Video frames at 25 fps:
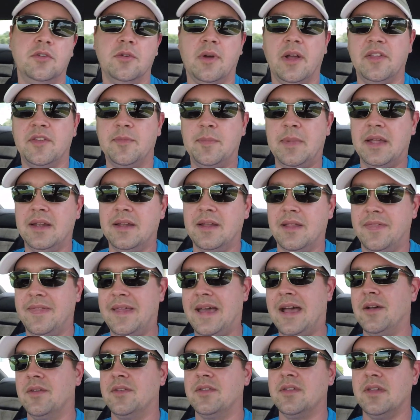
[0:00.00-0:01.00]
do I spend
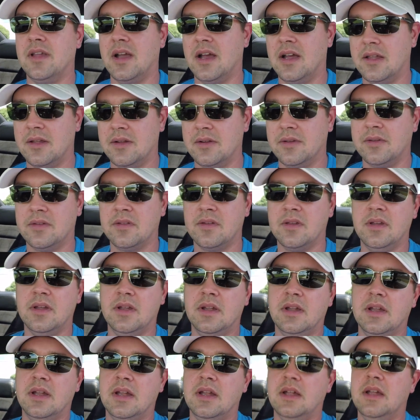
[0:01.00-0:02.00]

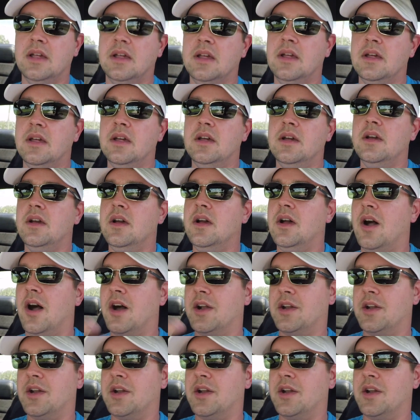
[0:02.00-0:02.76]
$1,000